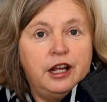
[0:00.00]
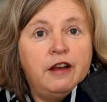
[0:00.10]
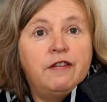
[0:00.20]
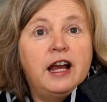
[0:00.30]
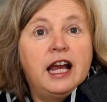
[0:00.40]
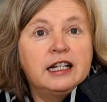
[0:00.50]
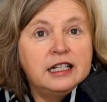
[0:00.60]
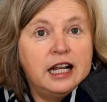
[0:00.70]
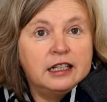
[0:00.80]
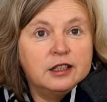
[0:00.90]
If I hadn't
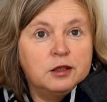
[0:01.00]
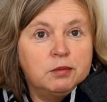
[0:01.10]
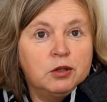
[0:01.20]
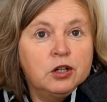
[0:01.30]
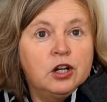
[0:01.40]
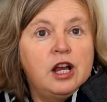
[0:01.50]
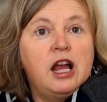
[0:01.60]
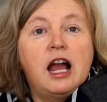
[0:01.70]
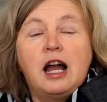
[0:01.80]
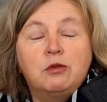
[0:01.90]
had this book,
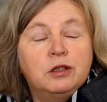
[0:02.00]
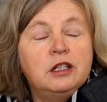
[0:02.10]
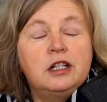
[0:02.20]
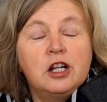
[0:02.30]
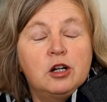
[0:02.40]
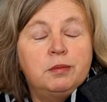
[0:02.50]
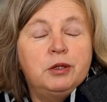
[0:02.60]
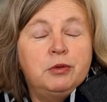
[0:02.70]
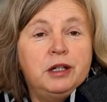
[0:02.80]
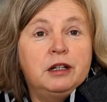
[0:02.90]
I wouldn't now be
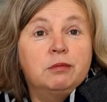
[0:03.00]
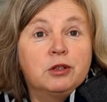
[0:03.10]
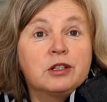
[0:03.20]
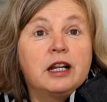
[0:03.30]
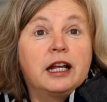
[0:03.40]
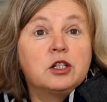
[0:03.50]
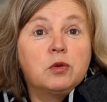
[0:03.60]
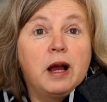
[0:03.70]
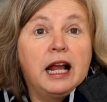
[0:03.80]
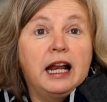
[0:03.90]
reading books like
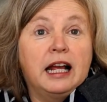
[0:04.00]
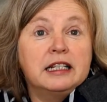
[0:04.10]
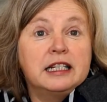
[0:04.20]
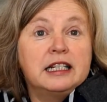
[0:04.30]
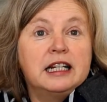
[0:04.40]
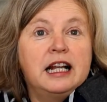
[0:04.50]
Twilight.